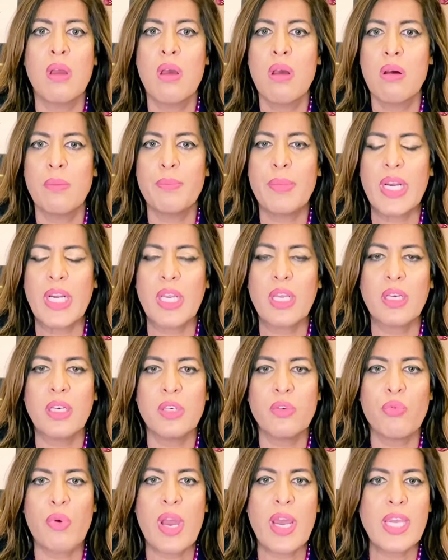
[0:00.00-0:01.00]
medical
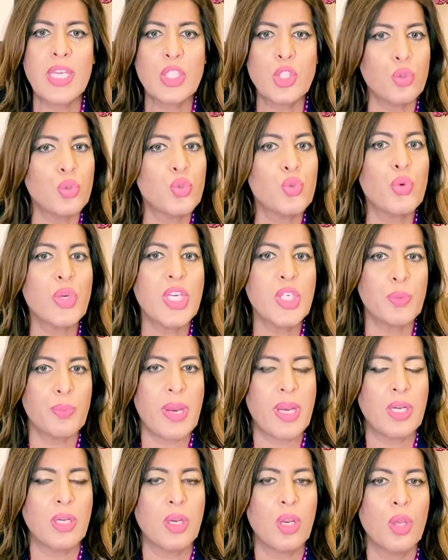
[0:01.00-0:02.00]
advice, or
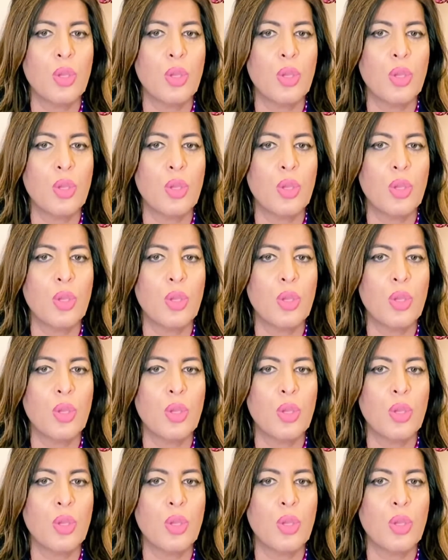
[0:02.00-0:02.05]
treatment.